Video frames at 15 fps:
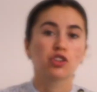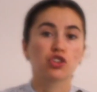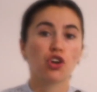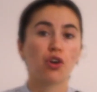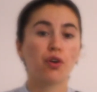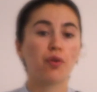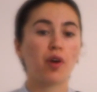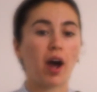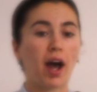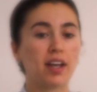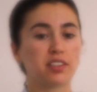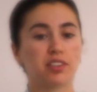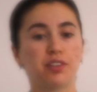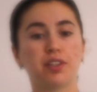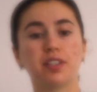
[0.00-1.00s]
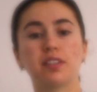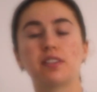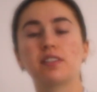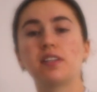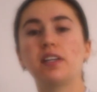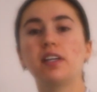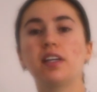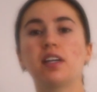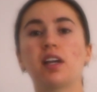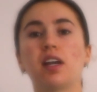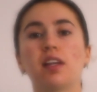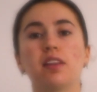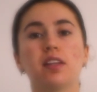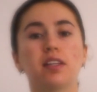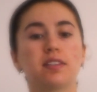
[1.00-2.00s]
So as you can see
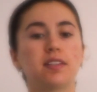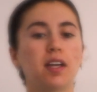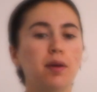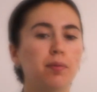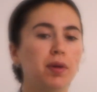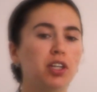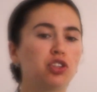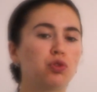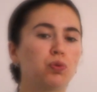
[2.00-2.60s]
in this image,